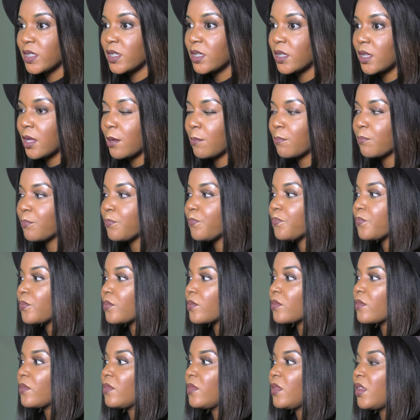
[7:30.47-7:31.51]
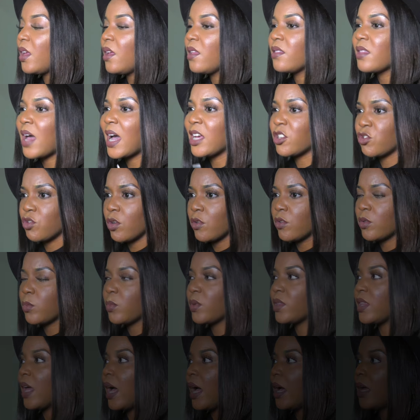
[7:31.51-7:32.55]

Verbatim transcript: to them. I struggled with that.